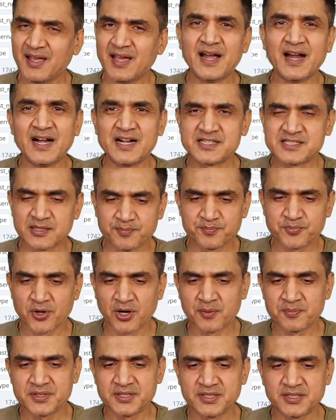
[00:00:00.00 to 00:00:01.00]
add some
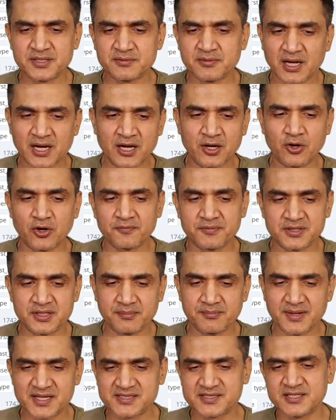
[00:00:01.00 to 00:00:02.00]
prompt here along with the
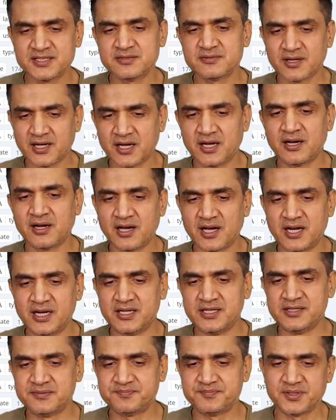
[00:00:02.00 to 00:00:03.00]
message.
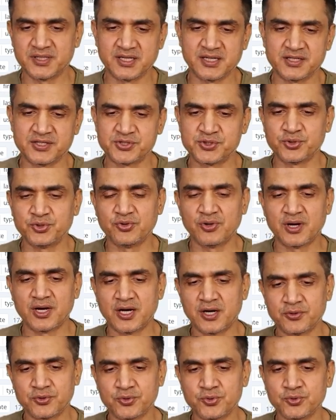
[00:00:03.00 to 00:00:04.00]
I'll show you
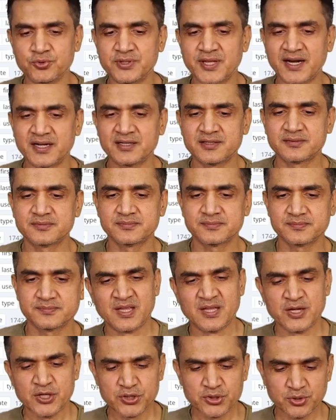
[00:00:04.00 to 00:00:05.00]
how to do that.
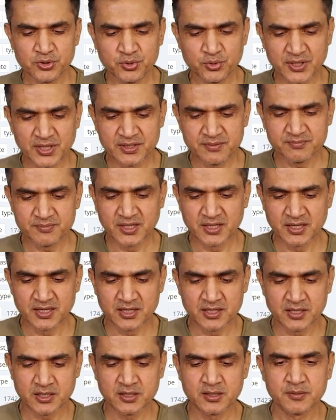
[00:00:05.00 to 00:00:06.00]
So you can
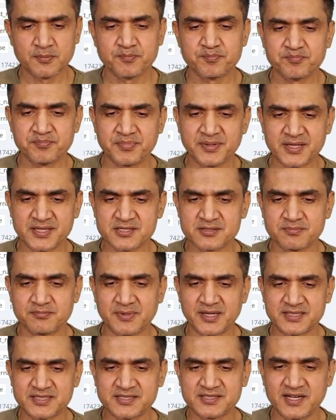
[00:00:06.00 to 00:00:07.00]
paste
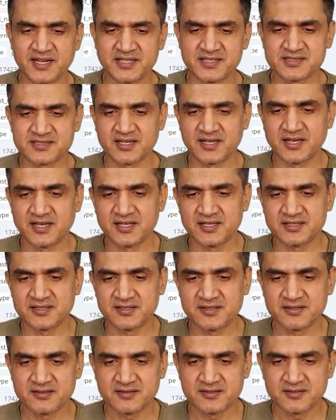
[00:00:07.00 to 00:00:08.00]
message like
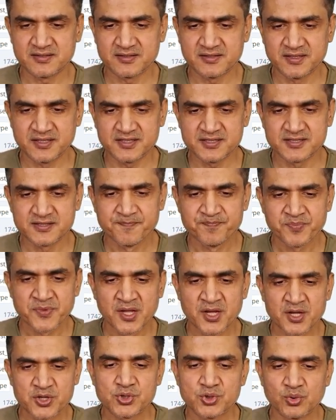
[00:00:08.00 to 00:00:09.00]
this:
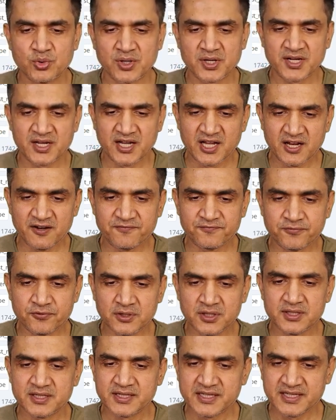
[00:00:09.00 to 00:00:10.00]
you are a
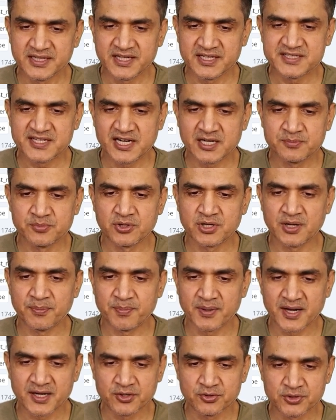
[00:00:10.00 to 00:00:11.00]
helpful AI chatbot,
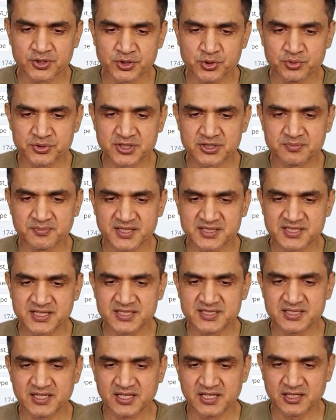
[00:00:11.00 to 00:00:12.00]
reply to the user's
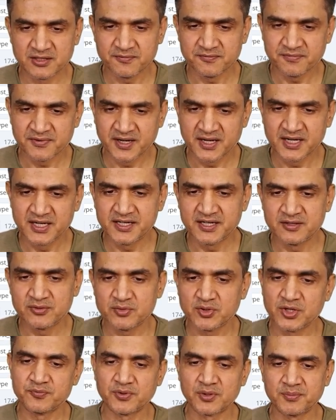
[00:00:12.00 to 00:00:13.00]
message in a friendly and
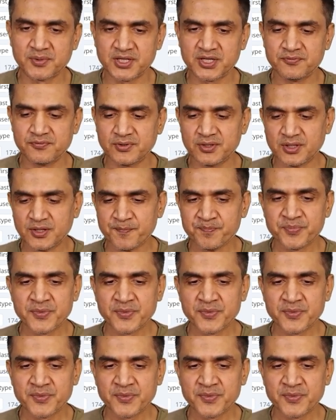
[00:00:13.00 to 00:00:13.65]
informative way.